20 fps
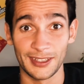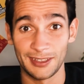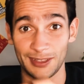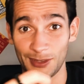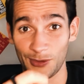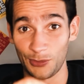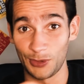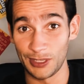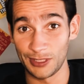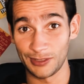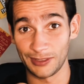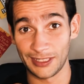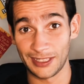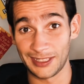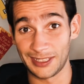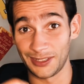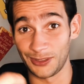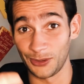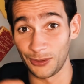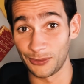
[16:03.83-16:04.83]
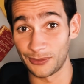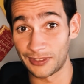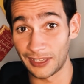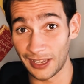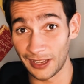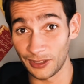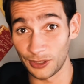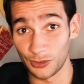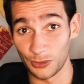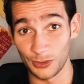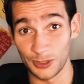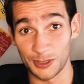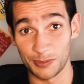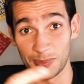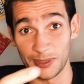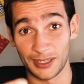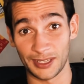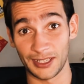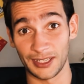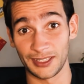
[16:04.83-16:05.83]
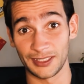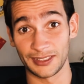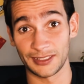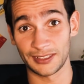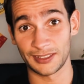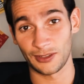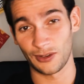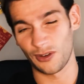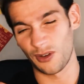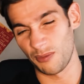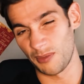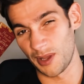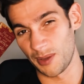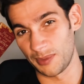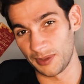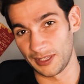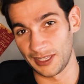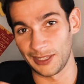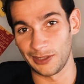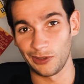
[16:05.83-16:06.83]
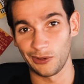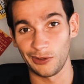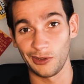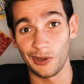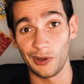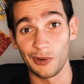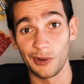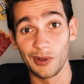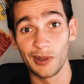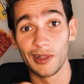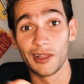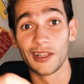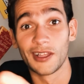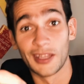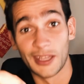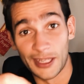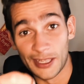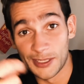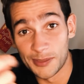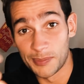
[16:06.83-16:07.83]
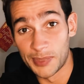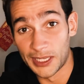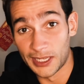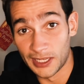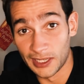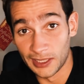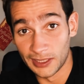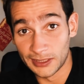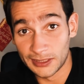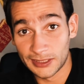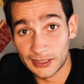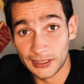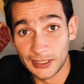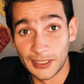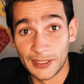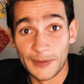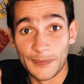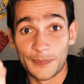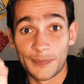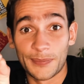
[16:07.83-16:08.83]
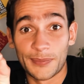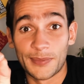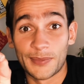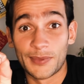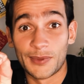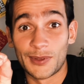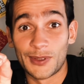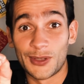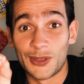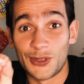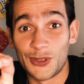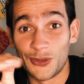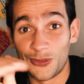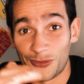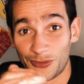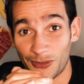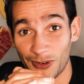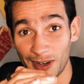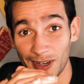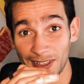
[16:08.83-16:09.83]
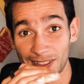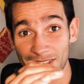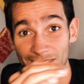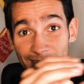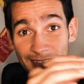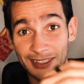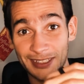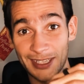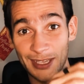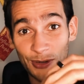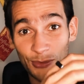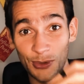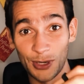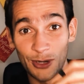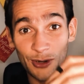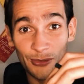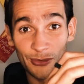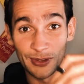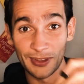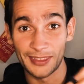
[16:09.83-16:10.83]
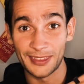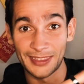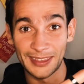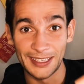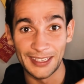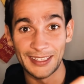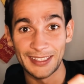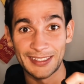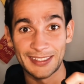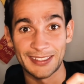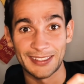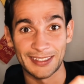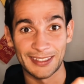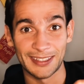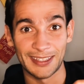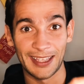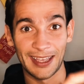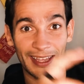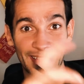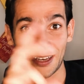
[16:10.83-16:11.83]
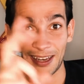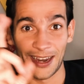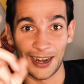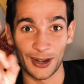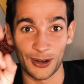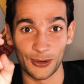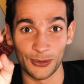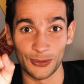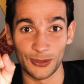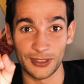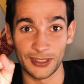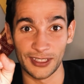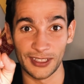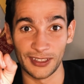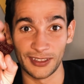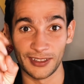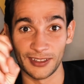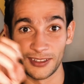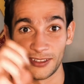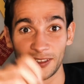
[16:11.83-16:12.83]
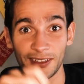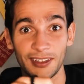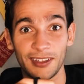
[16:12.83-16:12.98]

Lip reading: The reason that they don't tell you is because, or maybe they don't know, is because you first get rid of the things that are considered